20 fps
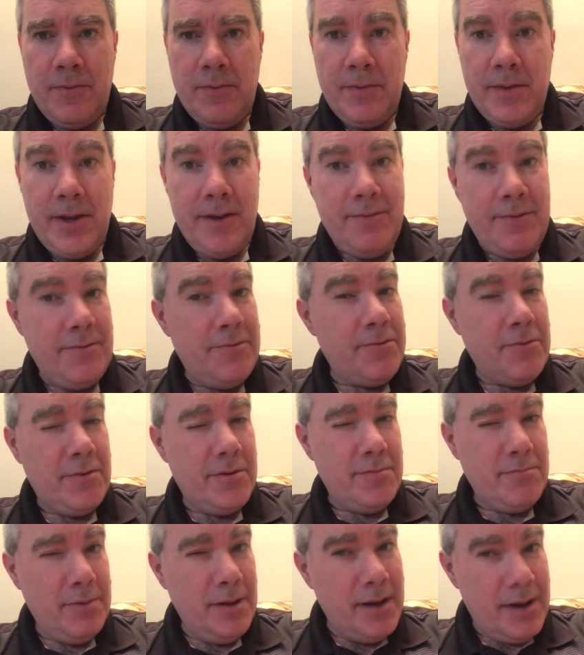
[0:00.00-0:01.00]
even for
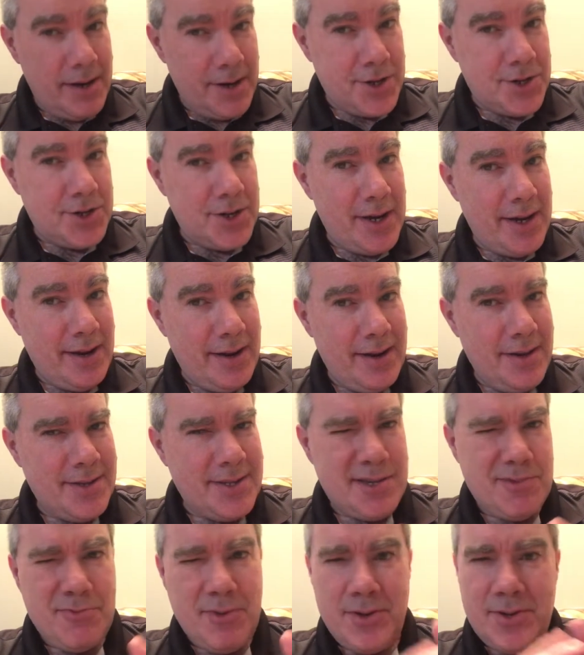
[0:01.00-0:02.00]
a blockchain. It's
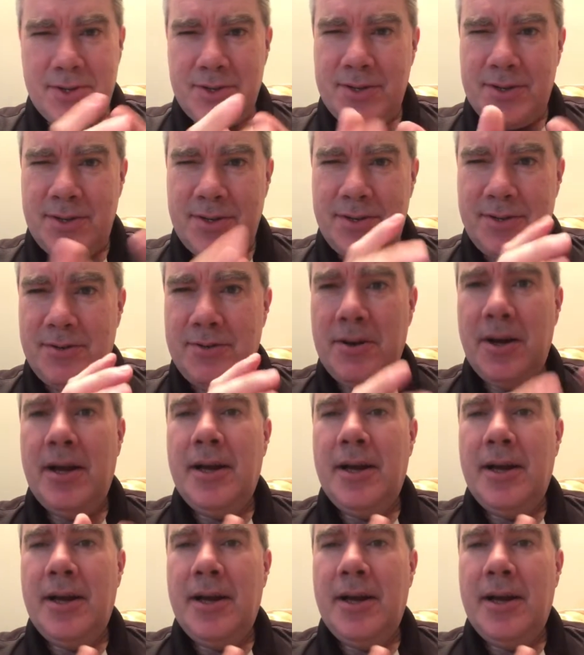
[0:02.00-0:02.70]
supposed to